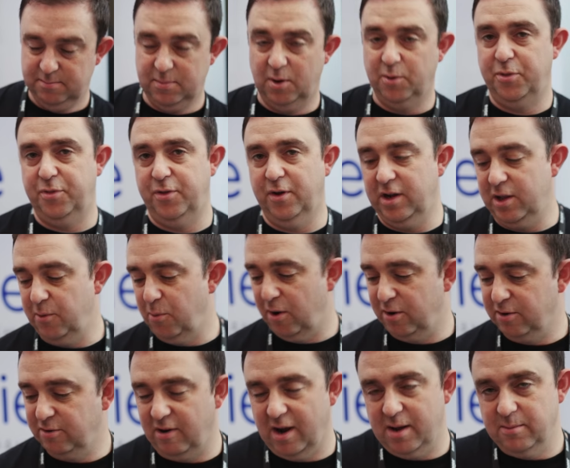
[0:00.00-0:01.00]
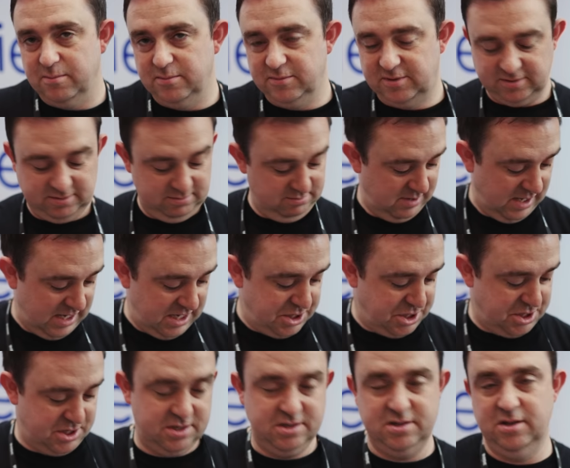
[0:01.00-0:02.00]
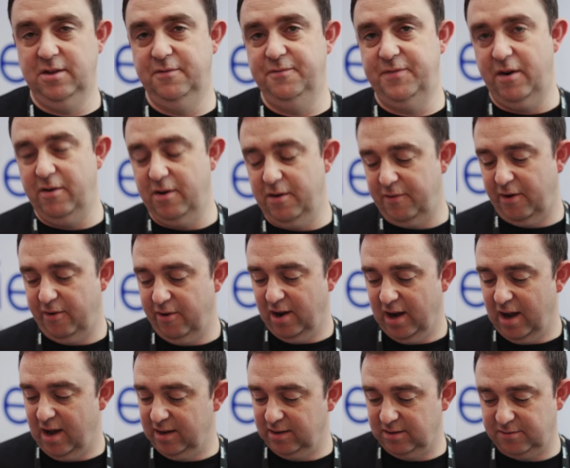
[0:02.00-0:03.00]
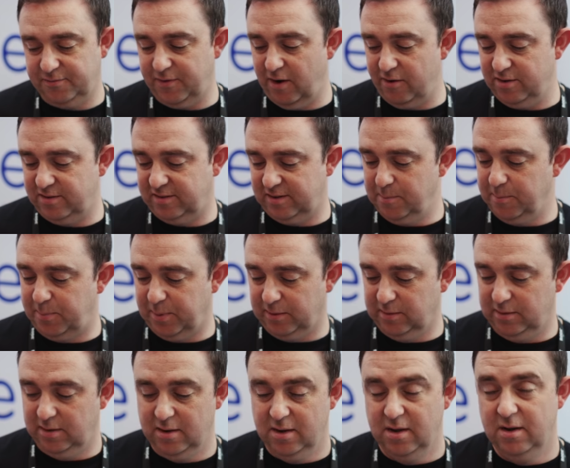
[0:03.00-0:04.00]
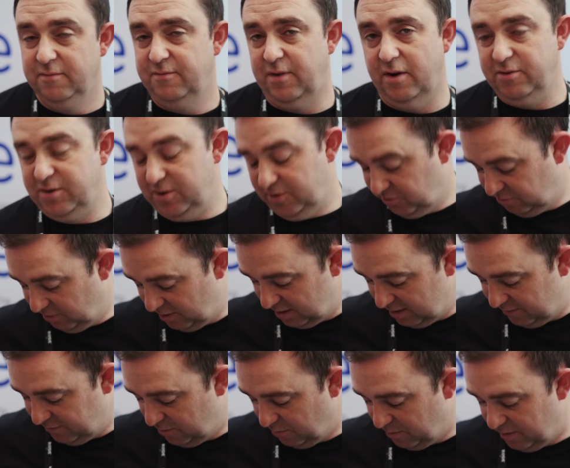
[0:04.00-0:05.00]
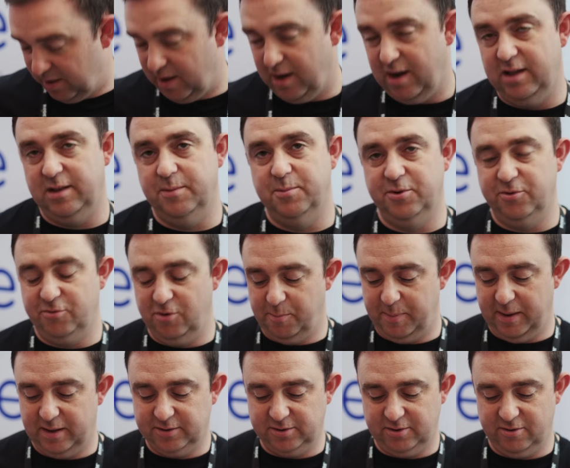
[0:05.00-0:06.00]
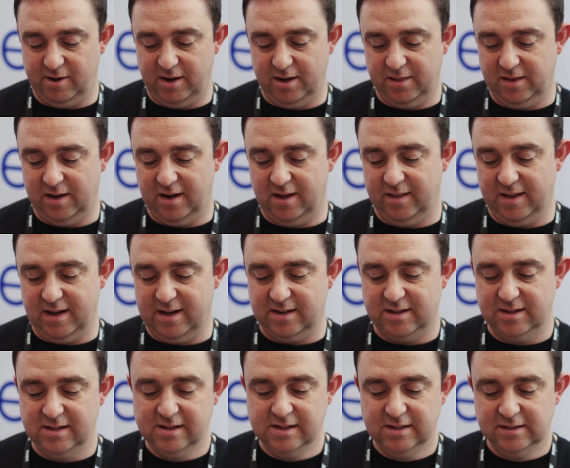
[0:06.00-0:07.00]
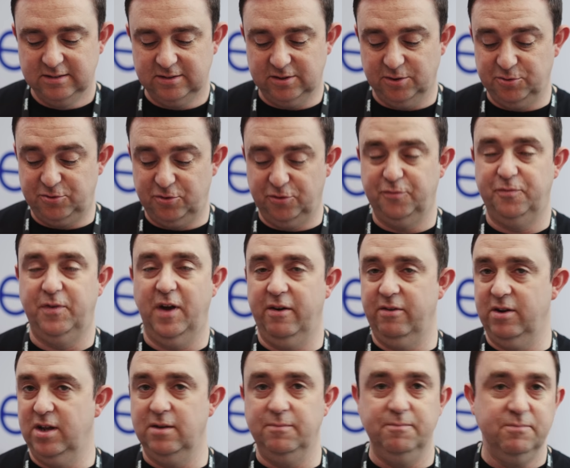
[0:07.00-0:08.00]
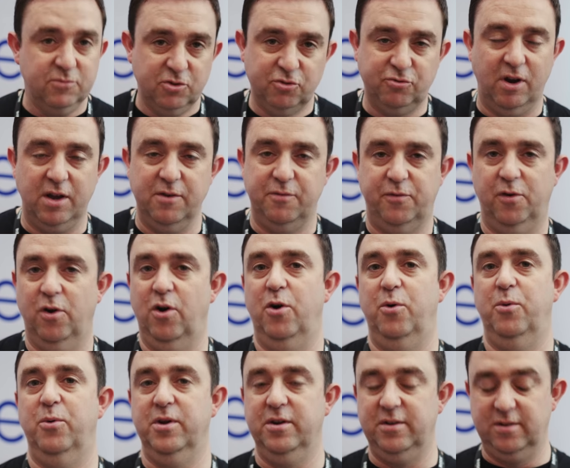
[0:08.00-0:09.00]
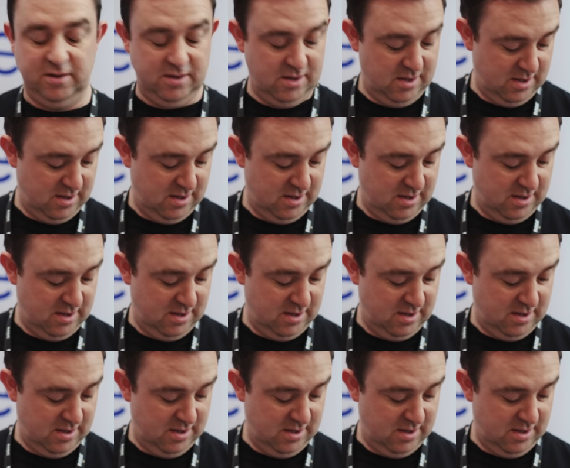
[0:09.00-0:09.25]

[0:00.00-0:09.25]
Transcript: of 31 grams each, so they're very, very light, very simple, very discreet if you want to hide them under a belt or anything like that. So it's just very straightforward,